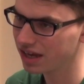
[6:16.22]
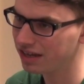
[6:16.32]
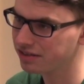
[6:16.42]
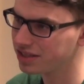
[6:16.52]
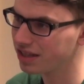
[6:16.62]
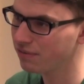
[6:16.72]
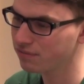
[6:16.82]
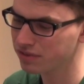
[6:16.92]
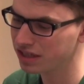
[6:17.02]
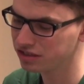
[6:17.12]
And
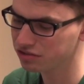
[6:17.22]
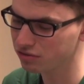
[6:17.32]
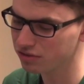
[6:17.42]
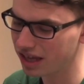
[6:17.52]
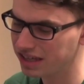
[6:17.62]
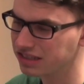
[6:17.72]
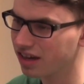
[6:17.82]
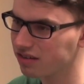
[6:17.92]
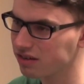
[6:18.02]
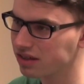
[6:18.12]
if it's true that he's
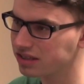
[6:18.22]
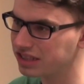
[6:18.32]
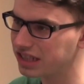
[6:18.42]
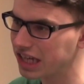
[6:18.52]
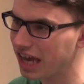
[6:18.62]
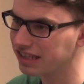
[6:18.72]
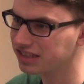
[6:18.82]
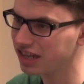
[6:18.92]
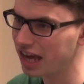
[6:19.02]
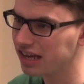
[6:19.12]
arguing because he didn't get a
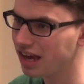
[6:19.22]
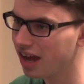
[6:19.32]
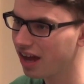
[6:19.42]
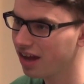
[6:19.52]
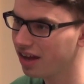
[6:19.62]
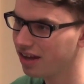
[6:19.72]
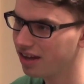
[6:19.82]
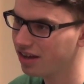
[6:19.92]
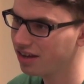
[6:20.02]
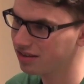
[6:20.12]
steak,
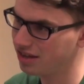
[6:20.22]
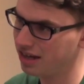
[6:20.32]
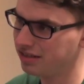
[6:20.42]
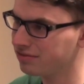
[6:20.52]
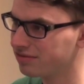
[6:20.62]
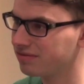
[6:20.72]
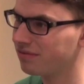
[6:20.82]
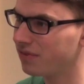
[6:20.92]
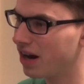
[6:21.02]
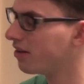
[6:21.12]
then
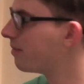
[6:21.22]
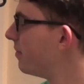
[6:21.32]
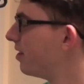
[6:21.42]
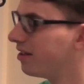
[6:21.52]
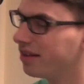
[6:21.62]
fire him.